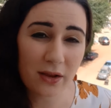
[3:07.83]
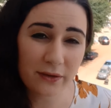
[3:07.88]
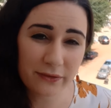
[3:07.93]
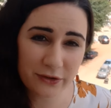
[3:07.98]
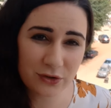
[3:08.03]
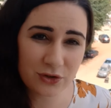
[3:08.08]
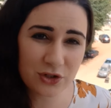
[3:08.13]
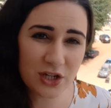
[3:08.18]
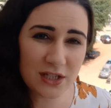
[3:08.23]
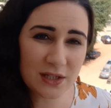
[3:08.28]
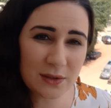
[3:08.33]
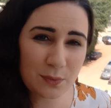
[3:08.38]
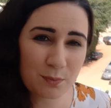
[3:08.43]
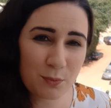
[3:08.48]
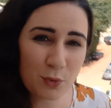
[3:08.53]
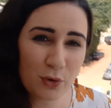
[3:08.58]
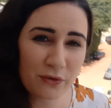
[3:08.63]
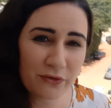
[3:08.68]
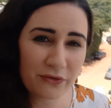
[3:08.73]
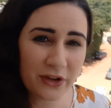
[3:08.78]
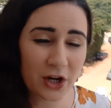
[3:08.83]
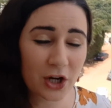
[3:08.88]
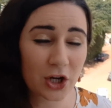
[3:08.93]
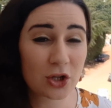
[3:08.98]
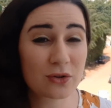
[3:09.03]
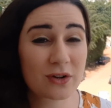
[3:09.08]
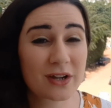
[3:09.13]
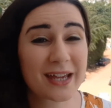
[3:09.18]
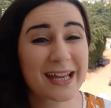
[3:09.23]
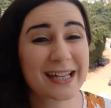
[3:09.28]
If you just move here, you
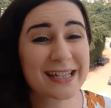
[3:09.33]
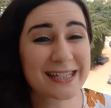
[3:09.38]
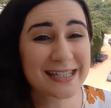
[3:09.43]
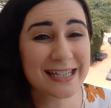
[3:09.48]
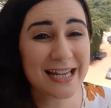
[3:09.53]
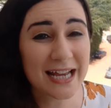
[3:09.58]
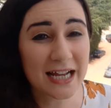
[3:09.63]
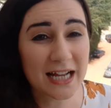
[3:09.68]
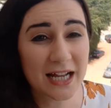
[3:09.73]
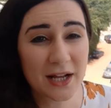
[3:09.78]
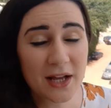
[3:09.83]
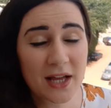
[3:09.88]
could get sick.